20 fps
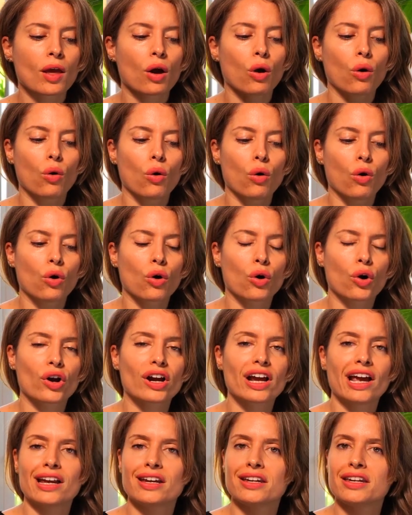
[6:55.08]
or
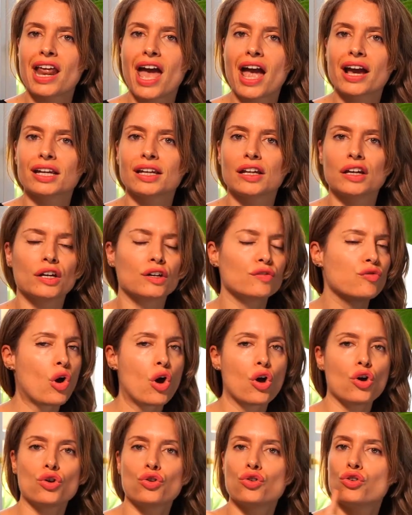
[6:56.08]
in negative,
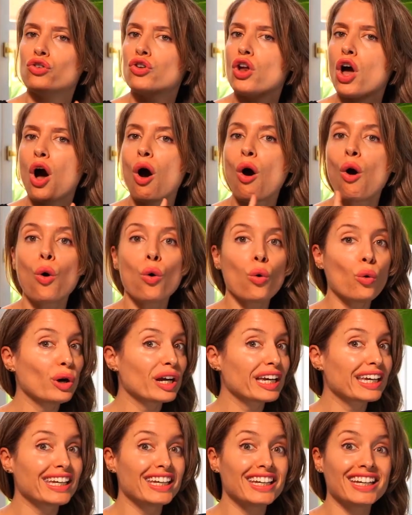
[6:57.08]
no,
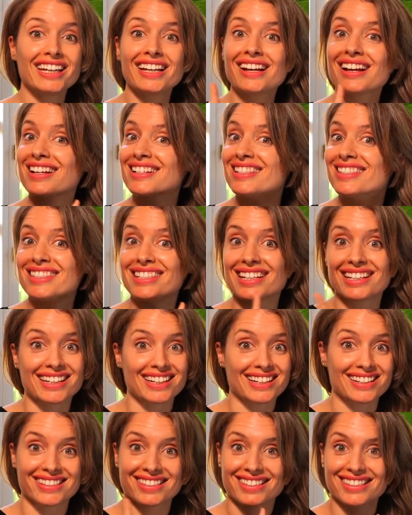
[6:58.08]
he
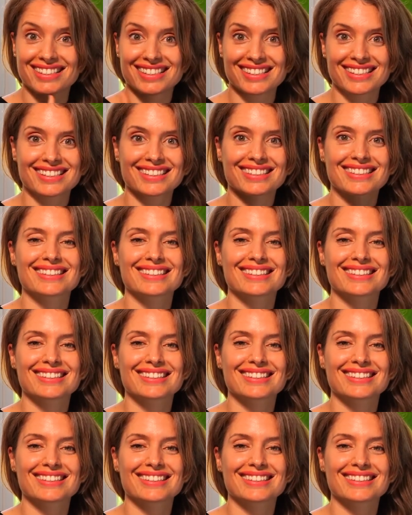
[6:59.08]
didn't.